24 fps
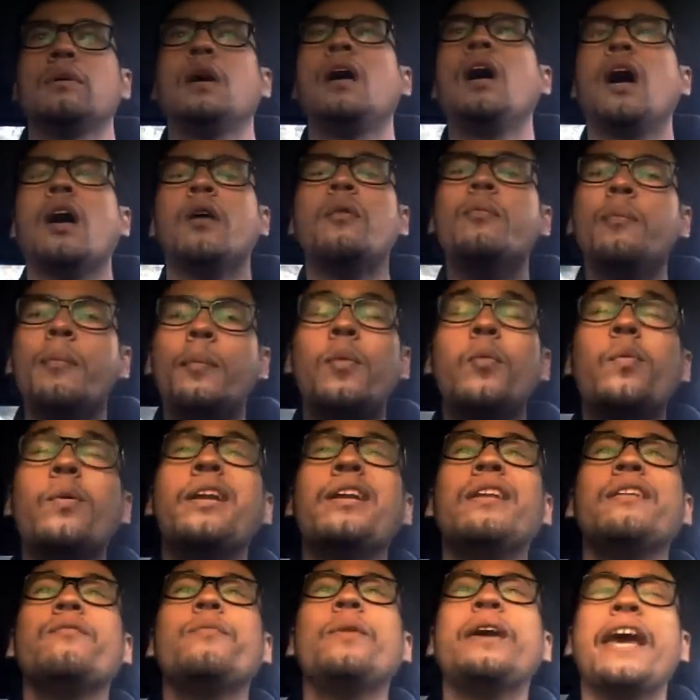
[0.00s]
I remember
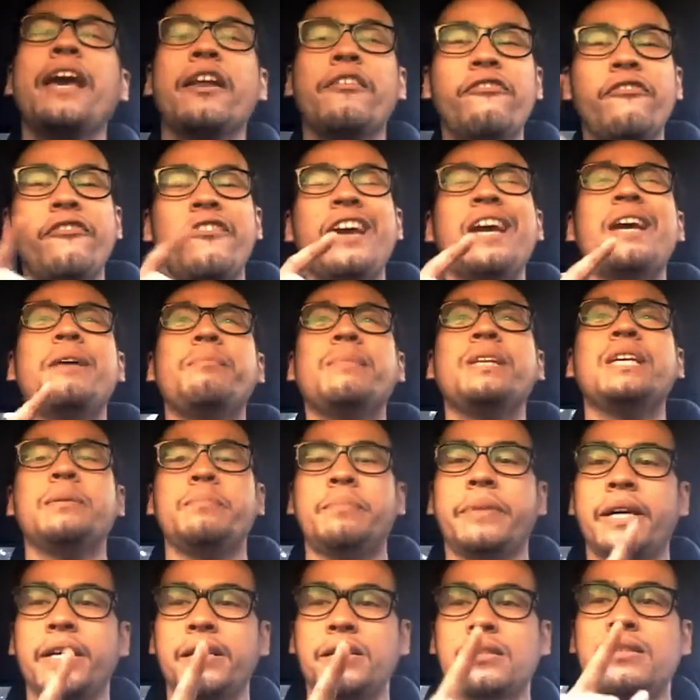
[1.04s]
when we had family
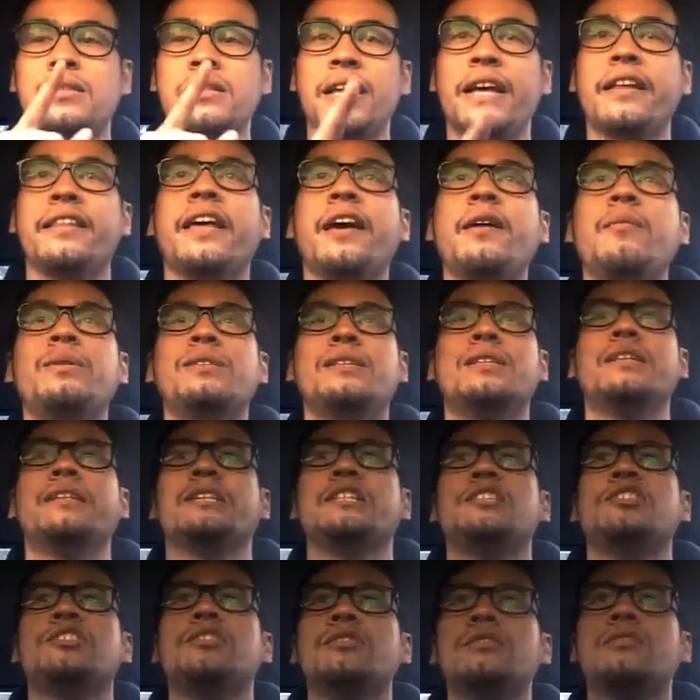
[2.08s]
pizza. Now they were
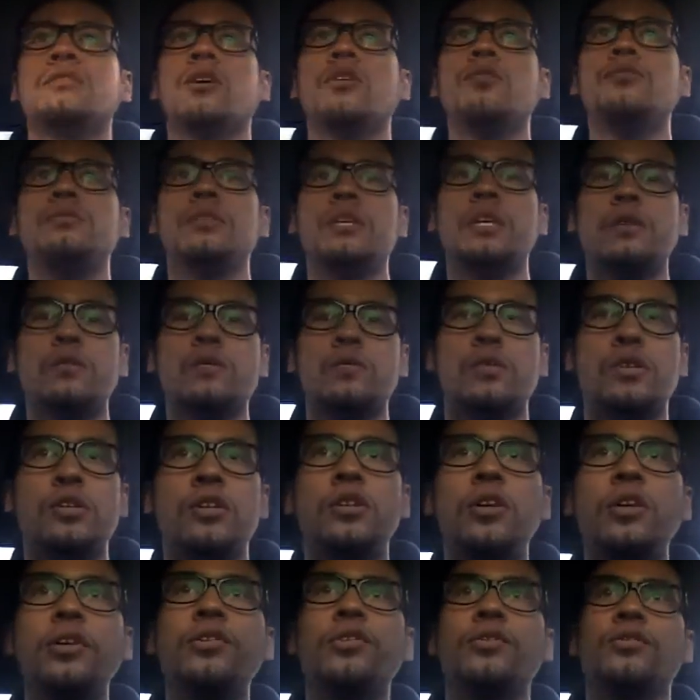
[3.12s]
delicious. Those things were
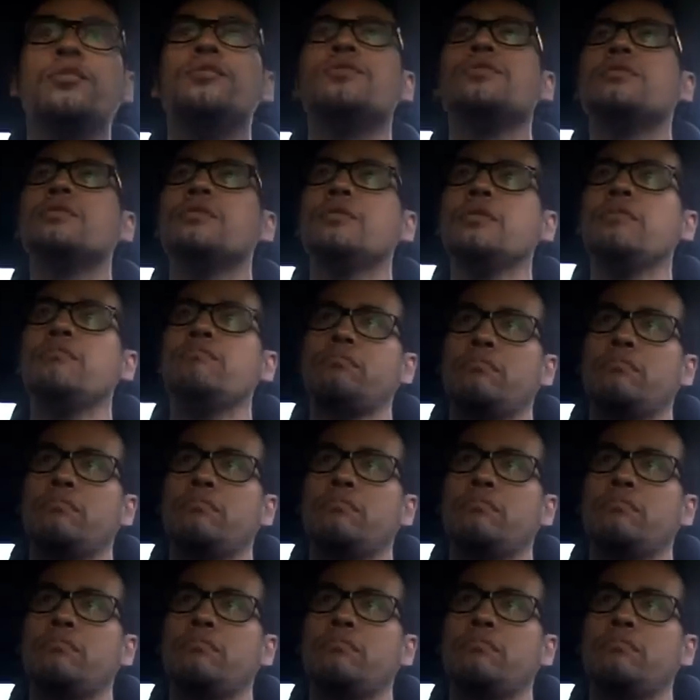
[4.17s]
huge.